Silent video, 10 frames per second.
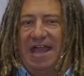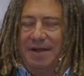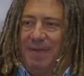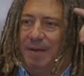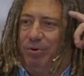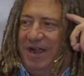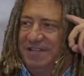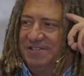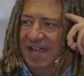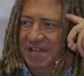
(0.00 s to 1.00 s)
and my brain
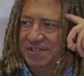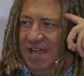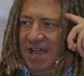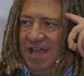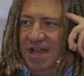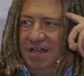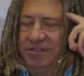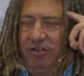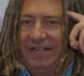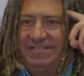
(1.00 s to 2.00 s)
says,
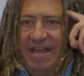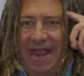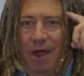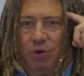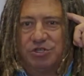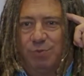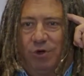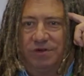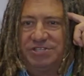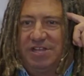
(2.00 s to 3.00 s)
there's like 10 hours
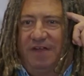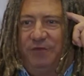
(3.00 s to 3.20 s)
more stuff